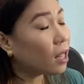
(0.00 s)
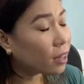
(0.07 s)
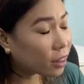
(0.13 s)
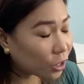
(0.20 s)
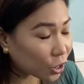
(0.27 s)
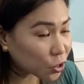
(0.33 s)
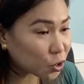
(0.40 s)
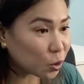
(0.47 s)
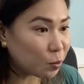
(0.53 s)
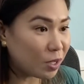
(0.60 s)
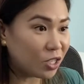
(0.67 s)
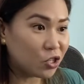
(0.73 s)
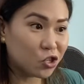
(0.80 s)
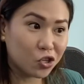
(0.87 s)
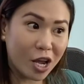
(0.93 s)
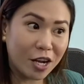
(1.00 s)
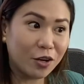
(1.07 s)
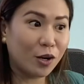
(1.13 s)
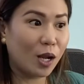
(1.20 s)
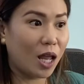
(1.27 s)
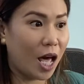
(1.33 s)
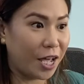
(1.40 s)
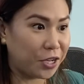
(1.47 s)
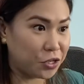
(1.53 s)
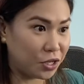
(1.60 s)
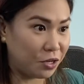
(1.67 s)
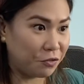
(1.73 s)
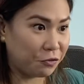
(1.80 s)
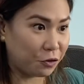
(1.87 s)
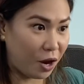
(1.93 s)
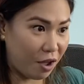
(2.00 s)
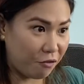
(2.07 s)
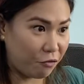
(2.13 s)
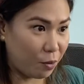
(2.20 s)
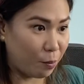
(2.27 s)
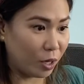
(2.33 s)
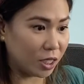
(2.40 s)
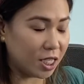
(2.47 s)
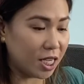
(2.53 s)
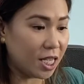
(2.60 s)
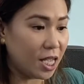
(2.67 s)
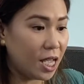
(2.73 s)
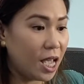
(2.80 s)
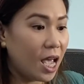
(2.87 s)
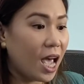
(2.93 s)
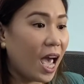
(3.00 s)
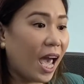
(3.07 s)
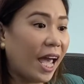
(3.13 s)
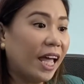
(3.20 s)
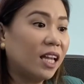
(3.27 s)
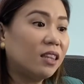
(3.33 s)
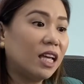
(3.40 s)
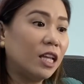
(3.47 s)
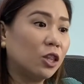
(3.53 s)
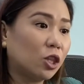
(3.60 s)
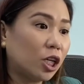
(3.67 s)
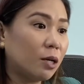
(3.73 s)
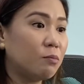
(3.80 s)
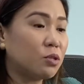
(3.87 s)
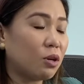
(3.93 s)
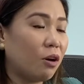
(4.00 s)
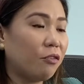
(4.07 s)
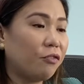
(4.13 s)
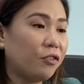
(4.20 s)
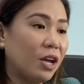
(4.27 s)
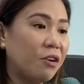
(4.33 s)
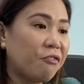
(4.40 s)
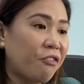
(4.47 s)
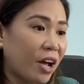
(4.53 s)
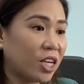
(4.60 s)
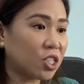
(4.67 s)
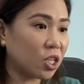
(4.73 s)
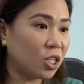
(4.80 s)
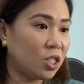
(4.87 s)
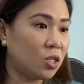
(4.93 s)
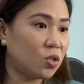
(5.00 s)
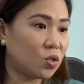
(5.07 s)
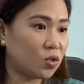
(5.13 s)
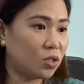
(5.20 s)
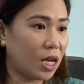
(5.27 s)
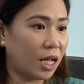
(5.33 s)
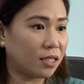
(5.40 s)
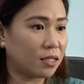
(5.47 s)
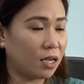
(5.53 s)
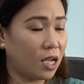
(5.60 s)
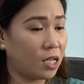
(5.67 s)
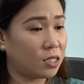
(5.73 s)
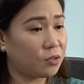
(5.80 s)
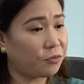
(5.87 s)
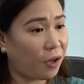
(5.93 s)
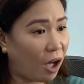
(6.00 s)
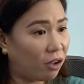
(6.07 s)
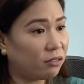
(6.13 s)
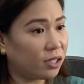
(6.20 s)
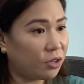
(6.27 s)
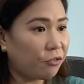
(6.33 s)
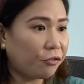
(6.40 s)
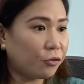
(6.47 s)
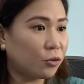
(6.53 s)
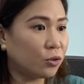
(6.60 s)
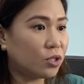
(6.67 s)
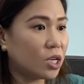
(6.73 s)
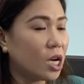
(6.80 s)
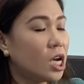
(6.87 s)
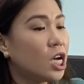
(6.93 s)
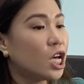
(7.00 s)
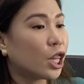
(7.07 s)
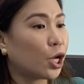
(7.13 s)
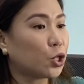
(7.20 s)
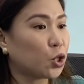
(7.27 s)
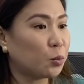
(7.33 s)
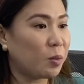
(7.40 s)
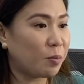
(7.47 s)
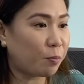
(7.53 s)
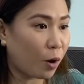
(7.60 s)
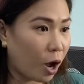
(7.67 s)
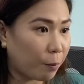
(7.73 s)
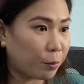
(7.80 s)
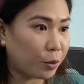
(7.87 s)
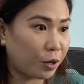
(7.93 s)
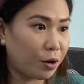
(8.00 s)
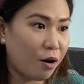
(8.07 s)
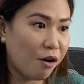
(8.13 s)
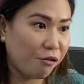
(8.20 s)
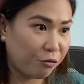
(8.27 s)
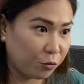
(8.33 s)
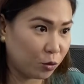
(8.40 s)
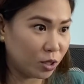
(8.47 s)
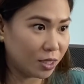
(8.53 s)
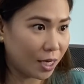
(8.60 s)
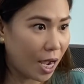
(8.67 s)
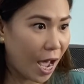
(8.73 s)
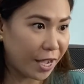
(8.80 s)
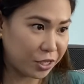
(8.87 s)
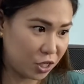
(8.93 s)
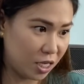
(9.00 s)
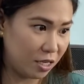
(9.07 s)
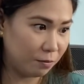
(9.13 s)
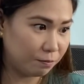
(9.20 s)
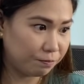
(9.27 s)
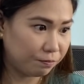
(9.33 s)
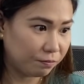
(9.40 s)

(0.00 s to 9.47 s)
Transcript: There should be general hygiene for everybody. And in terms of infections that is found in food, there should be proper food hygiene.